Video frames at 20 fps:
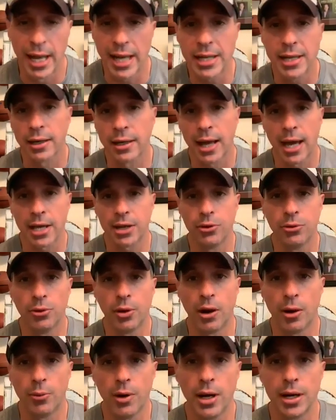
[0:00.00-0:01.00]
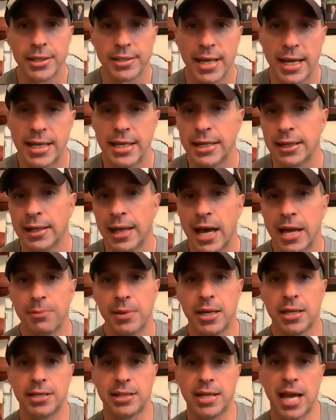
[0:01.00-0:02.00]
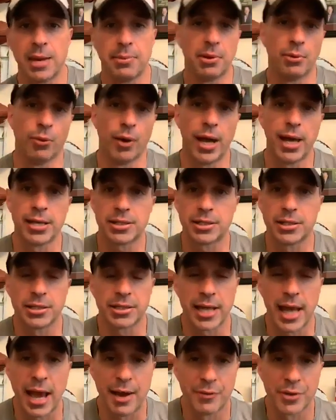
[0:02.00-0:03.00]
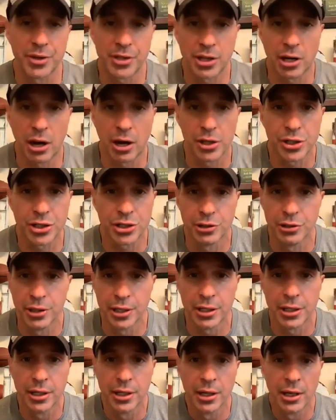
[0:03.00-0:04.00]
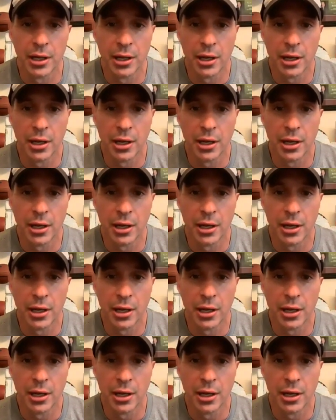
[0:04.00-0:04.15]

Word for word: And I didn't yeah. like who I was. I didn't like being Damon West, just an average college student,